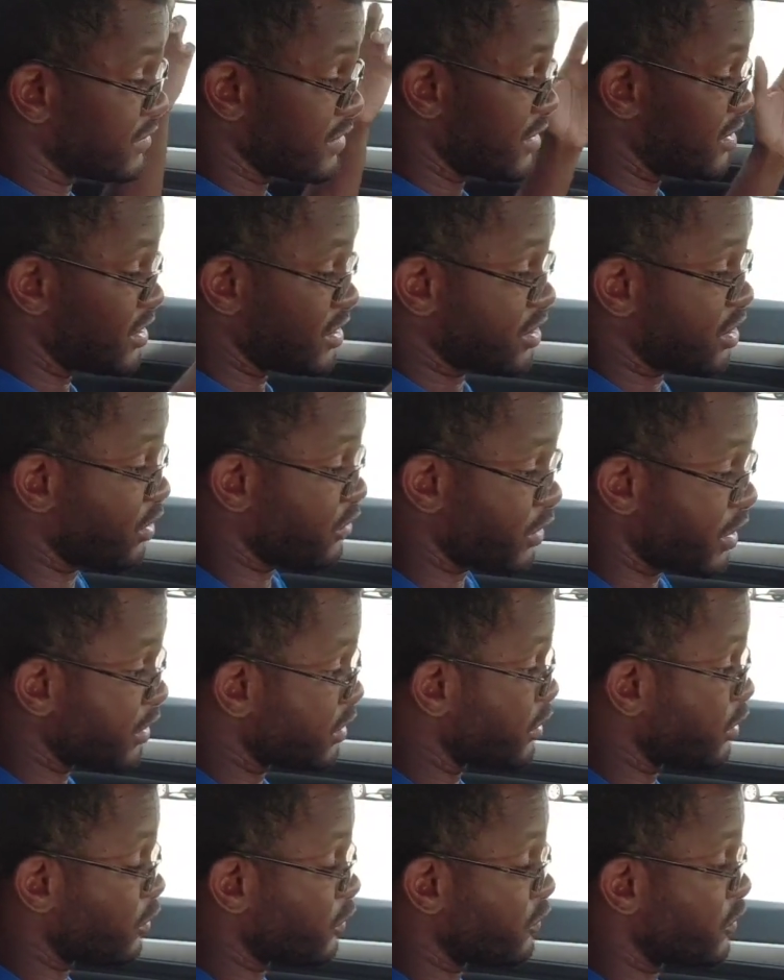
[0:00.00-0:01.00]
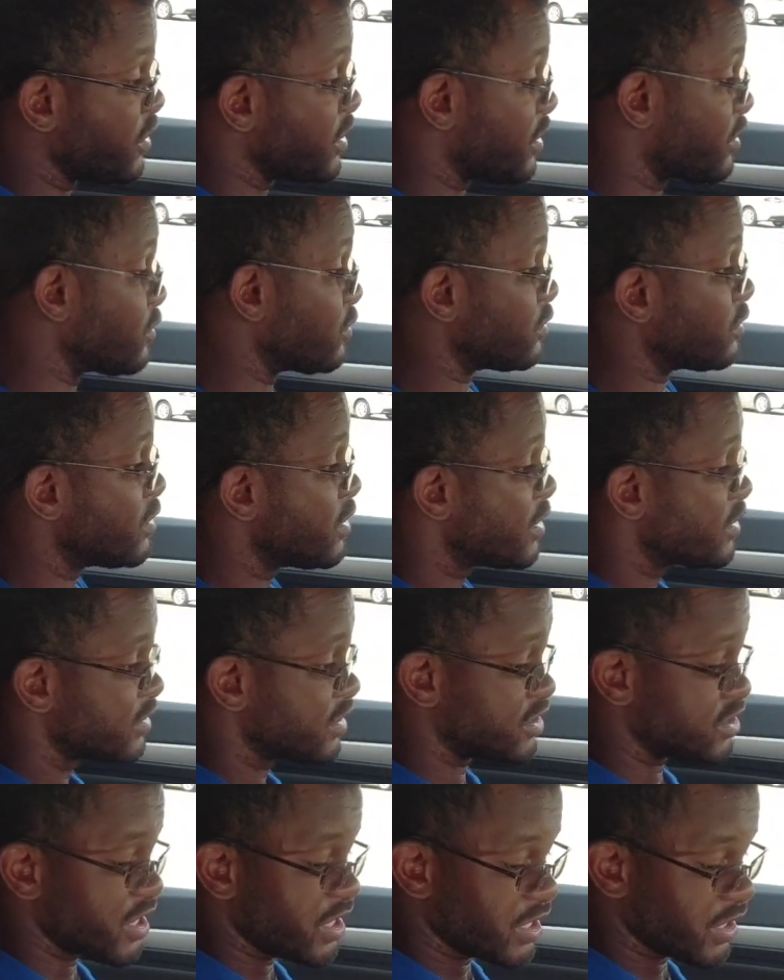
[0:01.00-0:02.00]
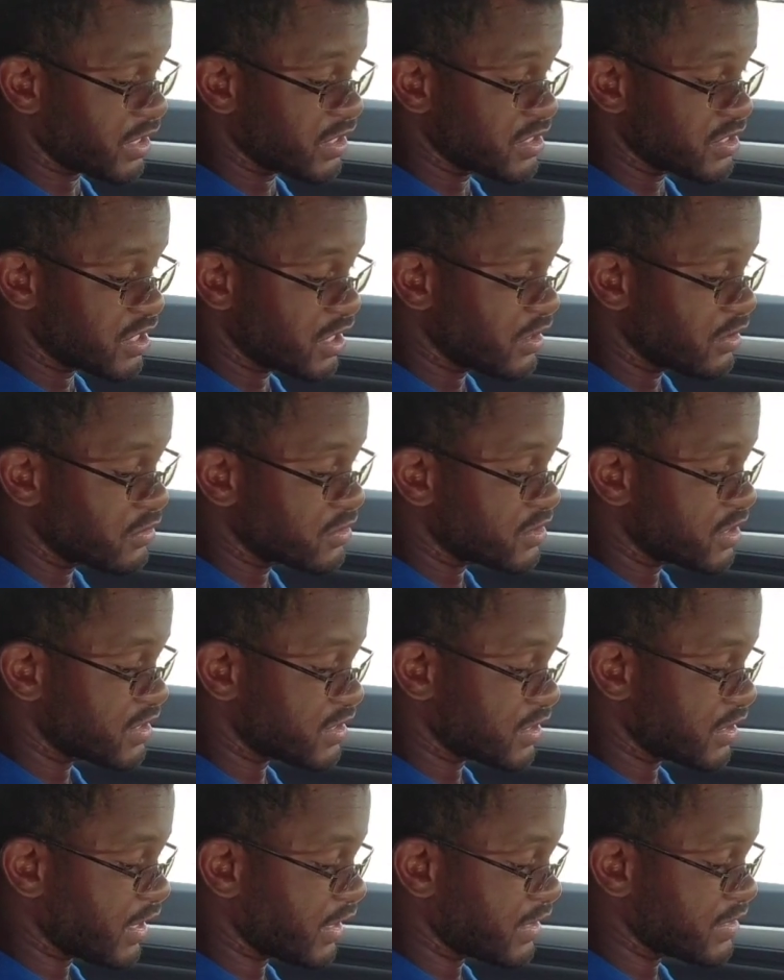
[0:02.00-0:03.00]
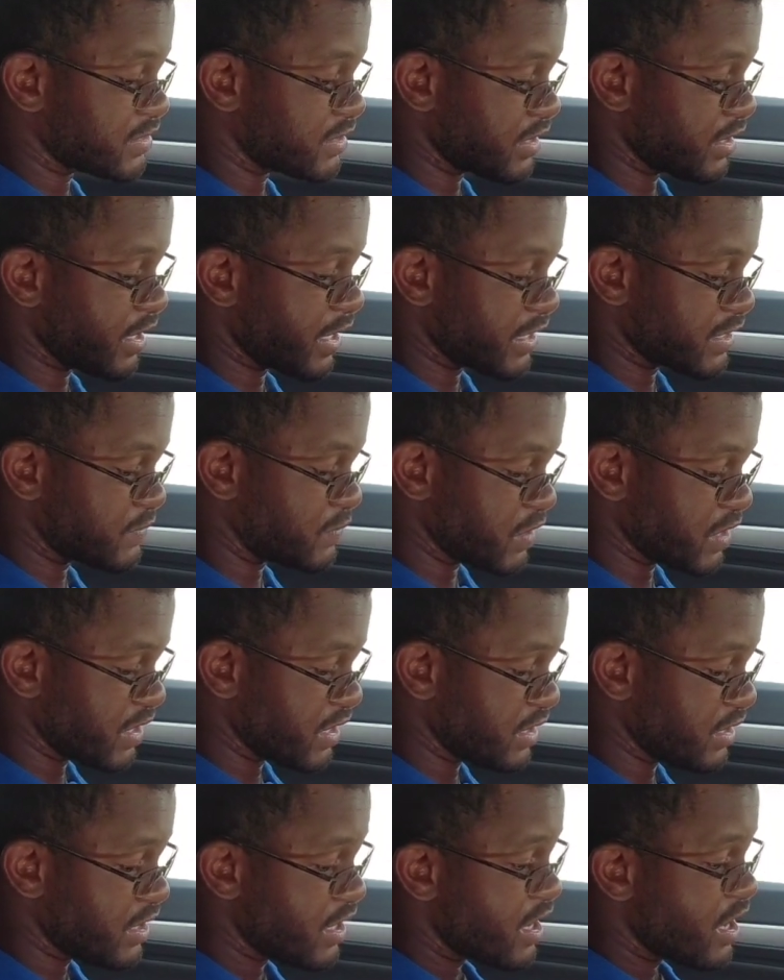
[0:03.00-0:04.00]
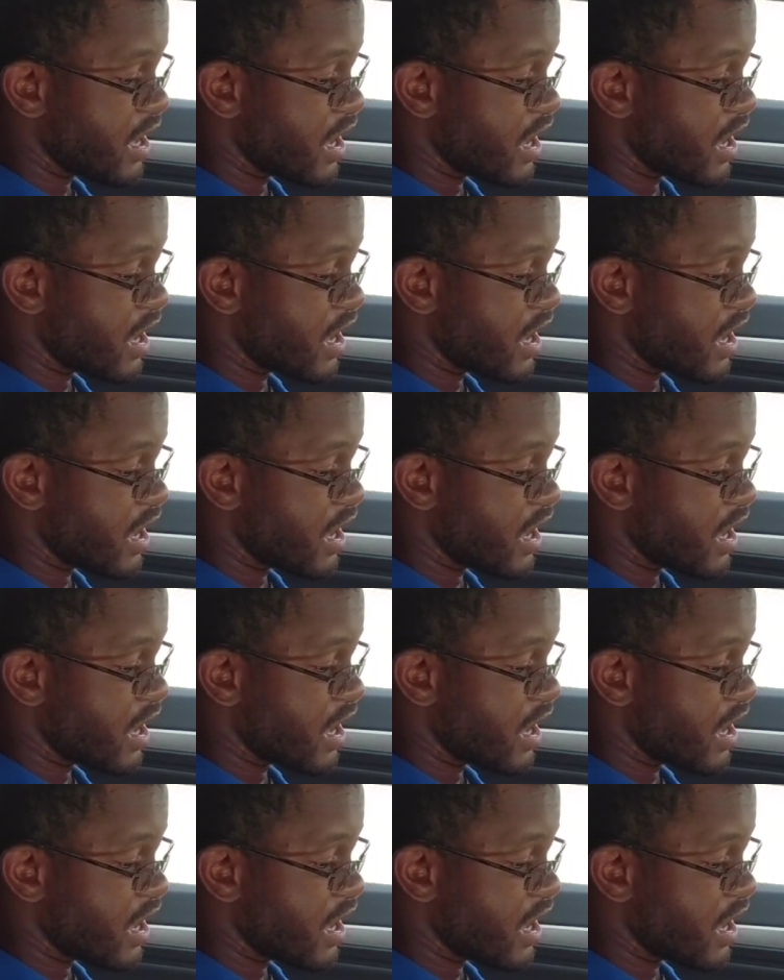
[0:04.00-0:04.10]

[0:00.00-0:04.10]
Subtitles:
It's just a great little vehicle. The Jetta continues its legacy as being